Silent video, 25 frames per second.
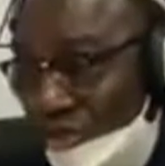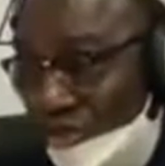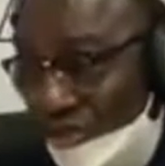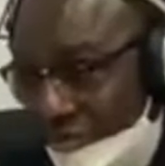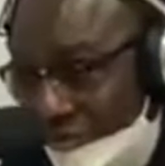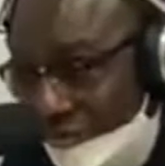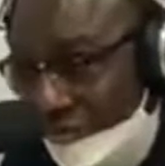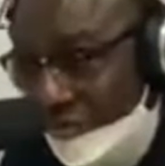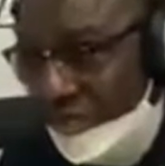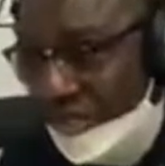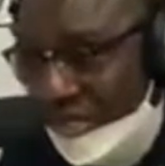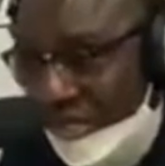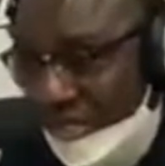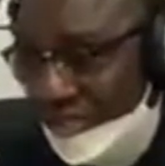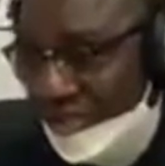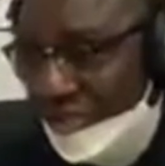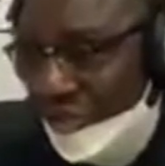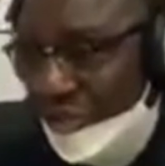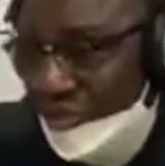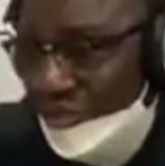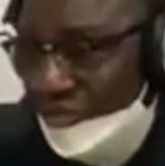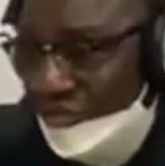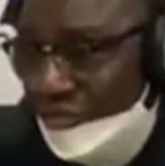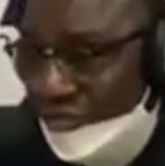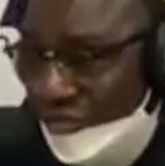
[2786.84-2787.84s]
a
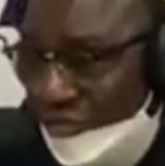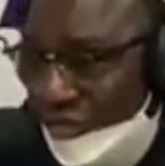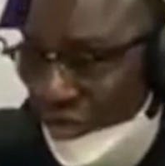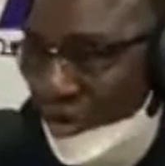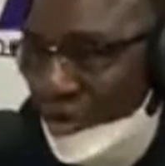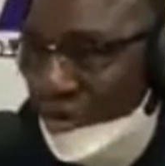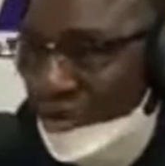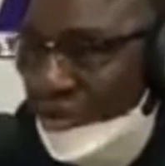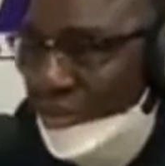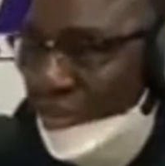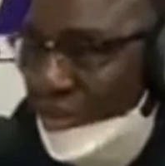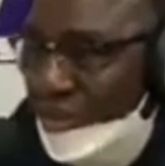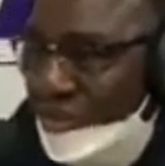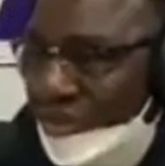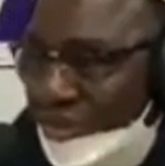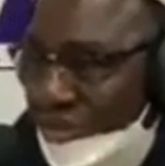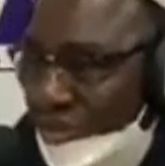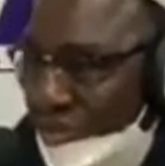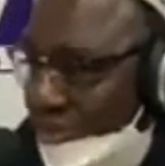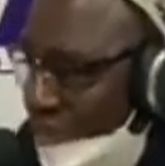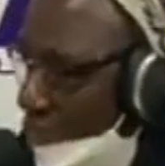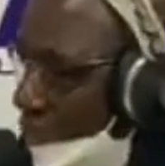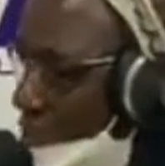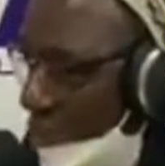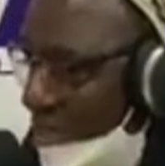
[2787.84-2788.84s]
justification for
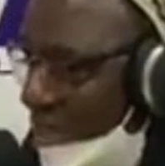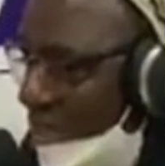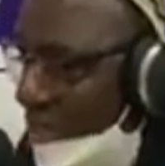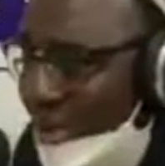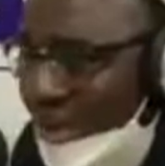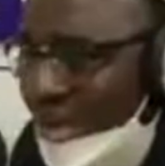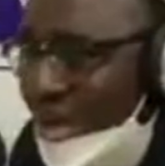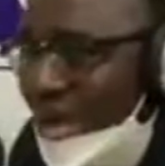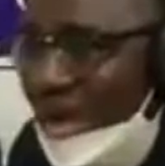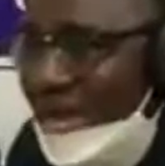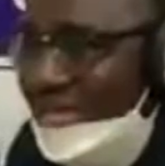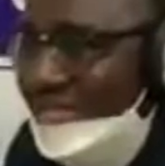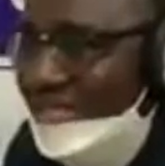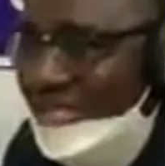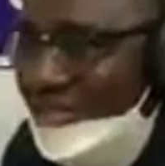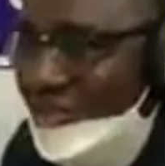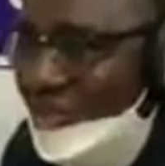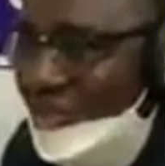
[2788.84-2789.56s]
the redundancy. We never